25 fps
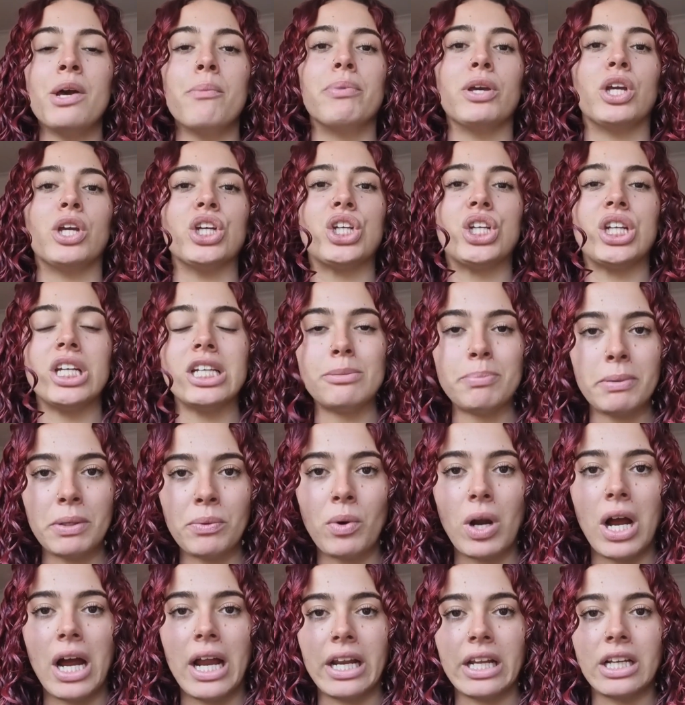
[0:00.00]
because she's been
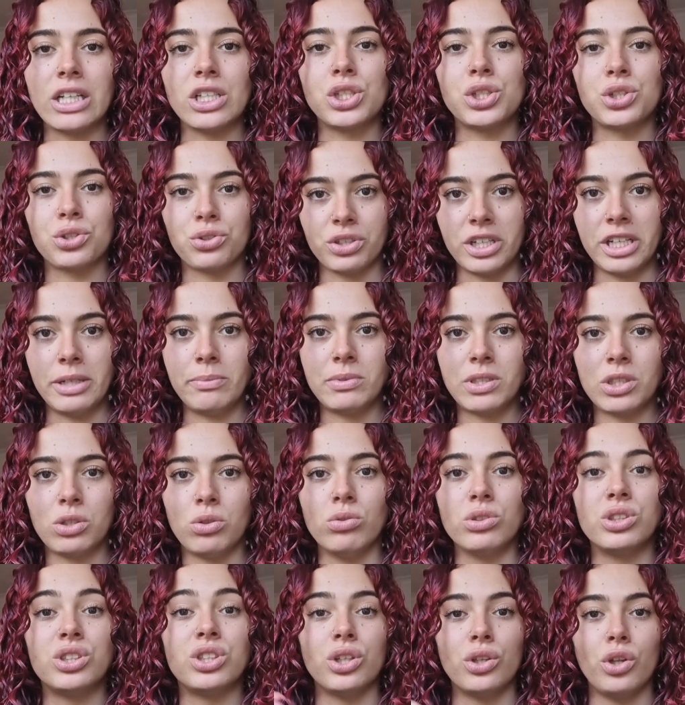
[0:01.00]
writing a script
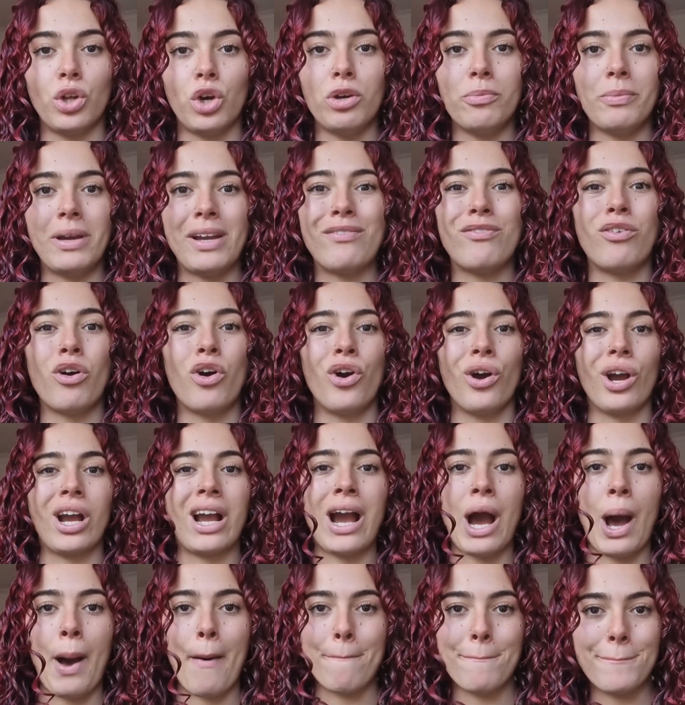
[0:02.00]
called Salome for her
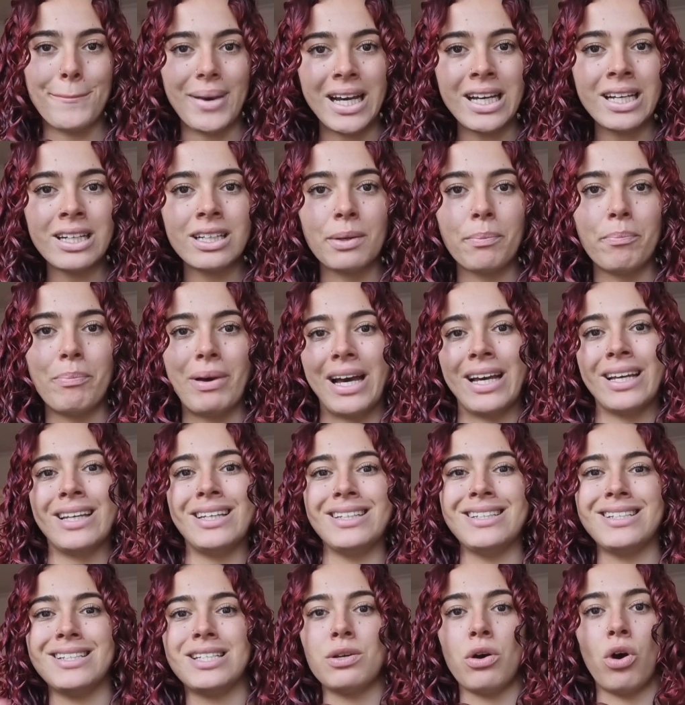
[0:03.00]
comeback back
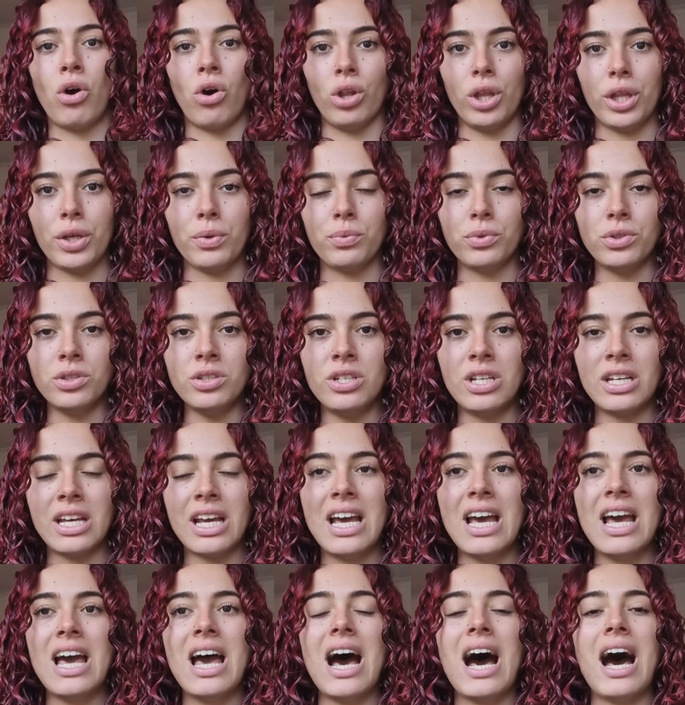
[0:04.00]
into Hollywood.
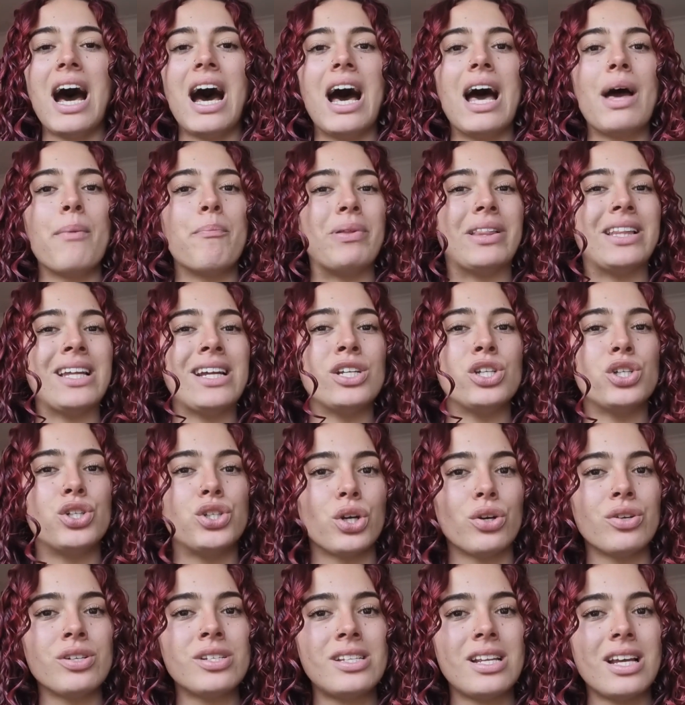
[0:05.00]
But then
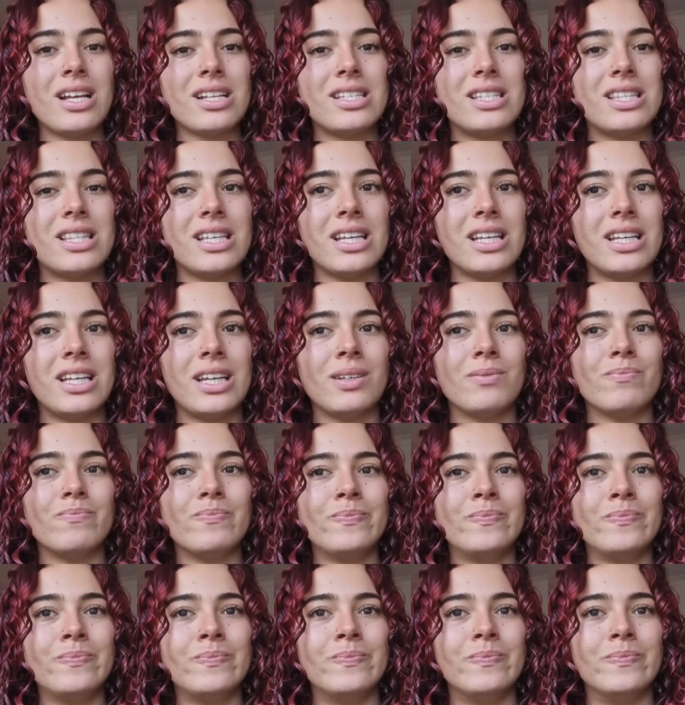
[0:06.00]
Joe starts thinking,
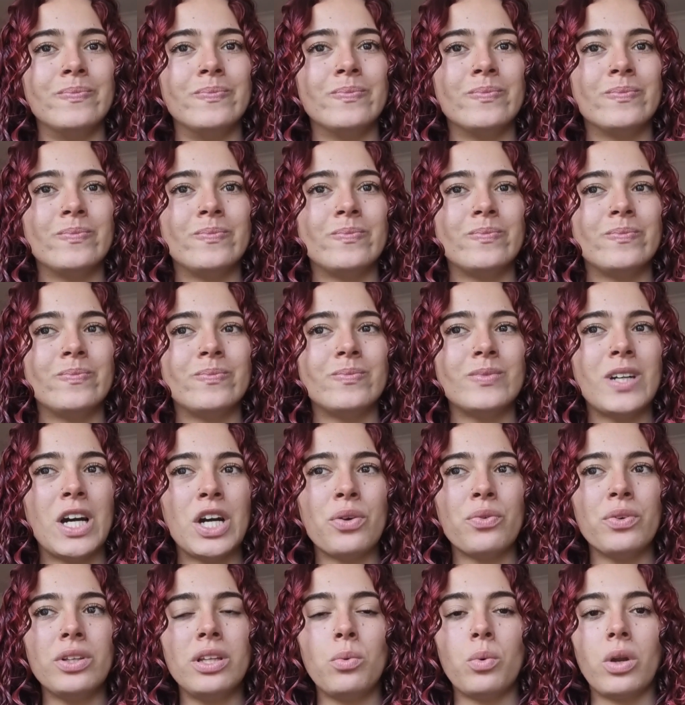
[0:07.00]
I
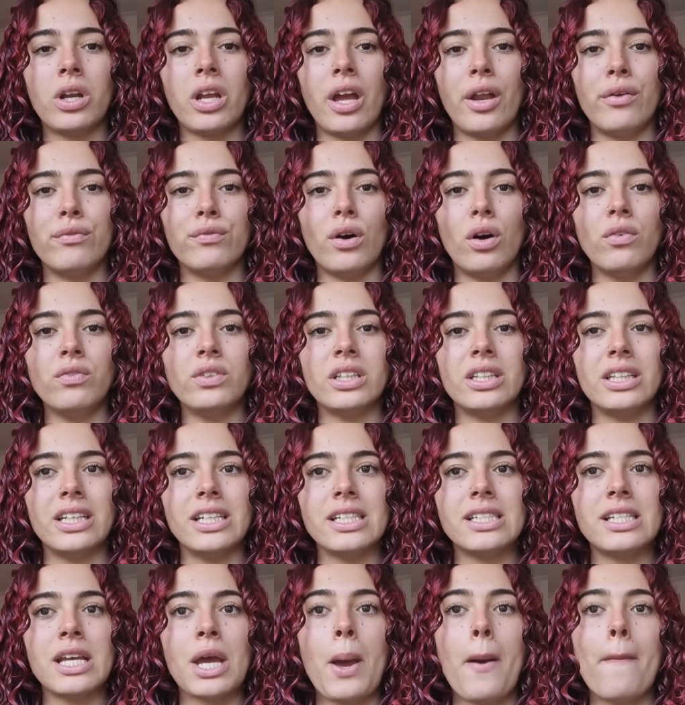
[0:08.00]
don't really want to get involved in
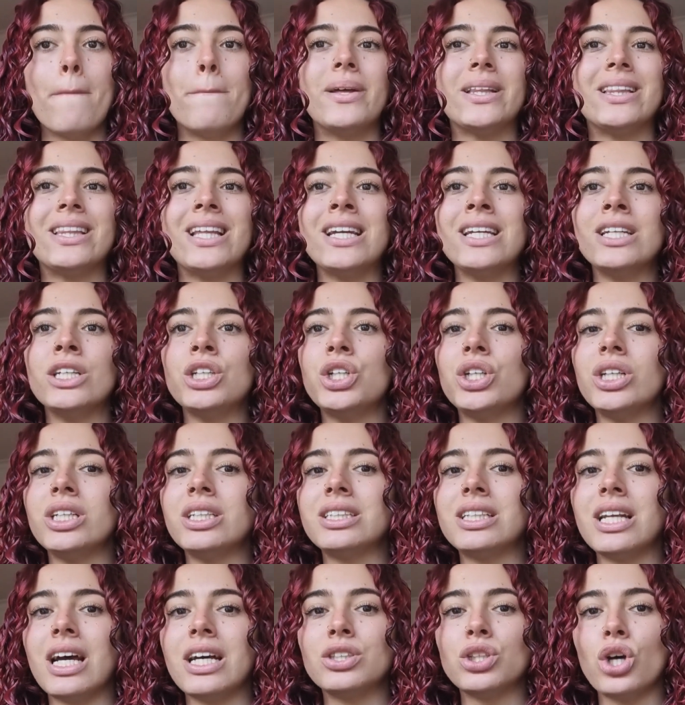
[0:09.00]
this. But then she
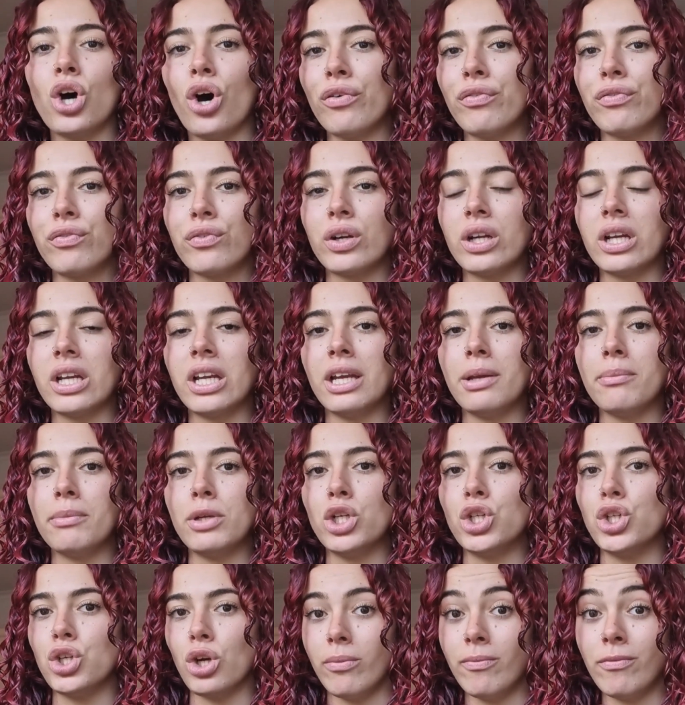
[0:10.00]
starts offering him a
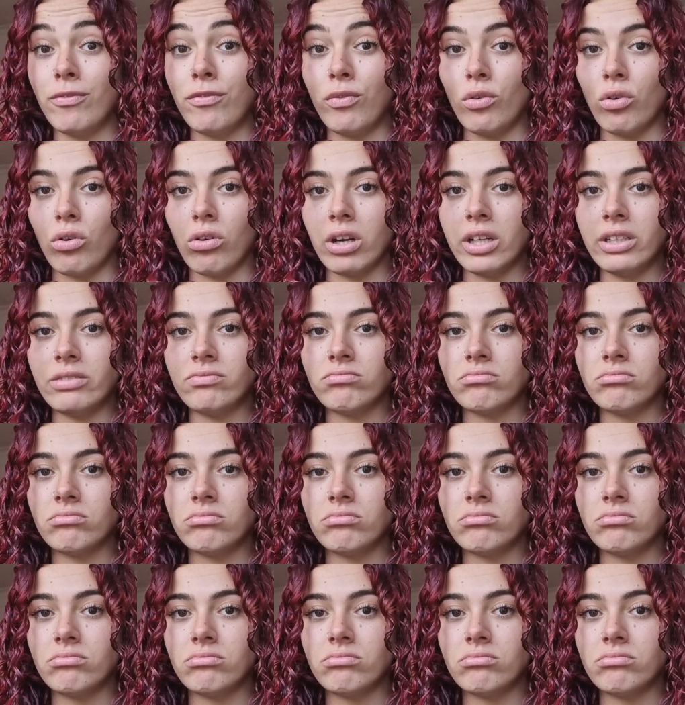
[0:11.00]
job for it.